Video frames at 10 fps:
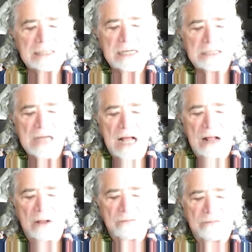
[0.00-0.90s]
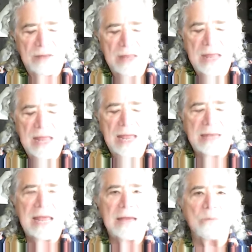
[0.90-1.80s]
dissolve
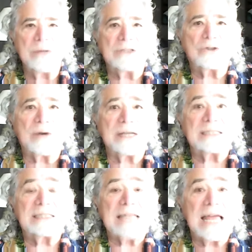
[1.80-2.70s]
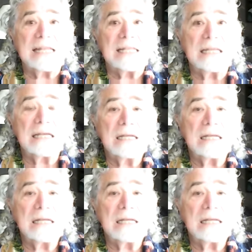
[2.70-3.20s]
and, and transcend